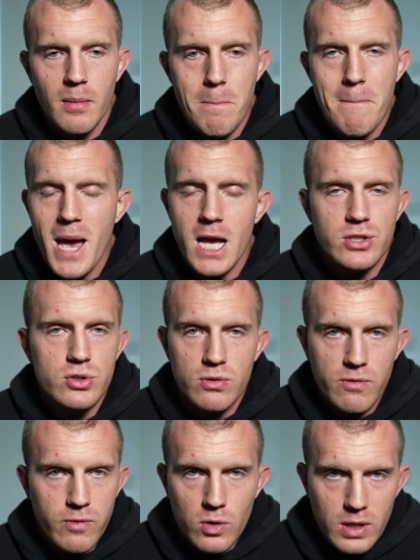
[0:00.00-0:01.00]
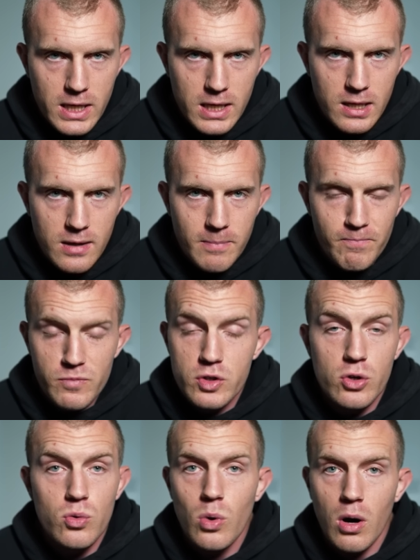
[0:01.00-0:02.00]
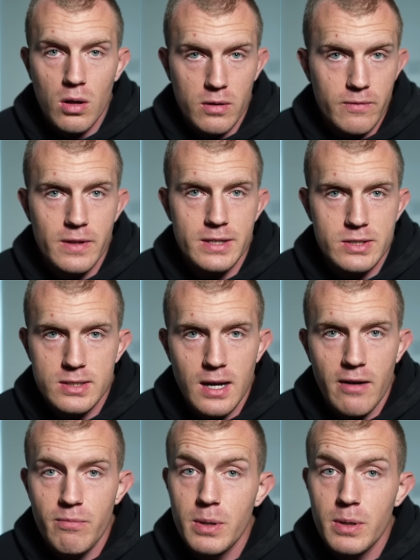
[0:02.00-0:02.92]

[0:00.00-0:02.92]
masterfully do all of this stuff.